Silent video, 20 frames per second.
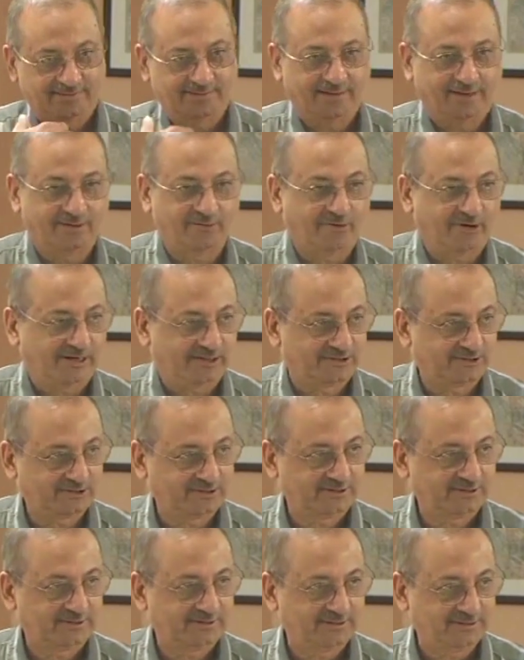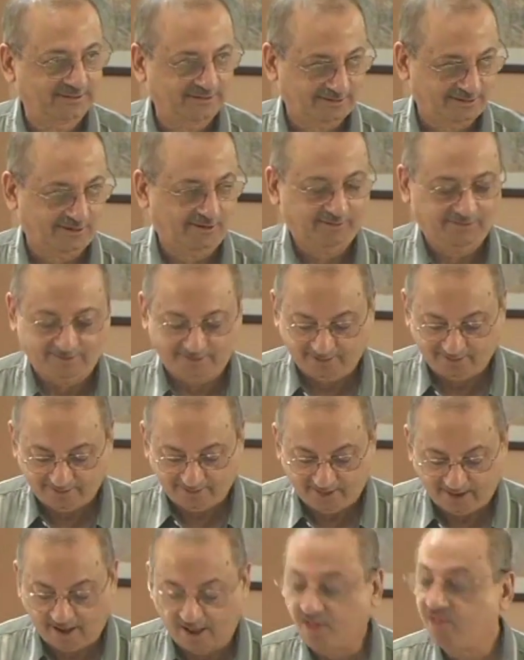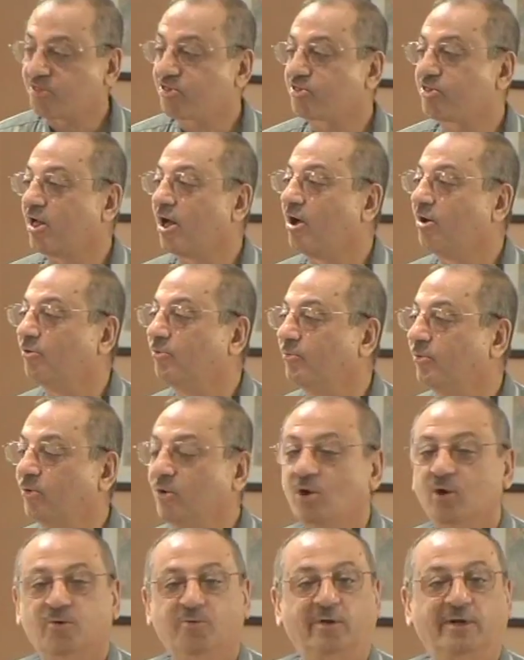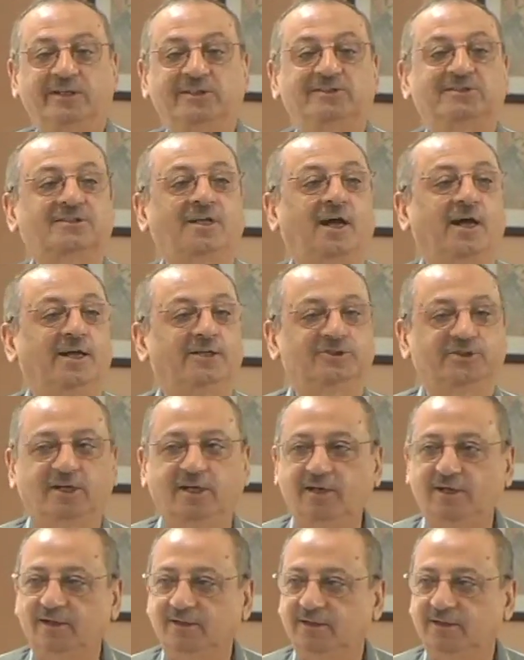Dress. Athawbu. What is Tajir?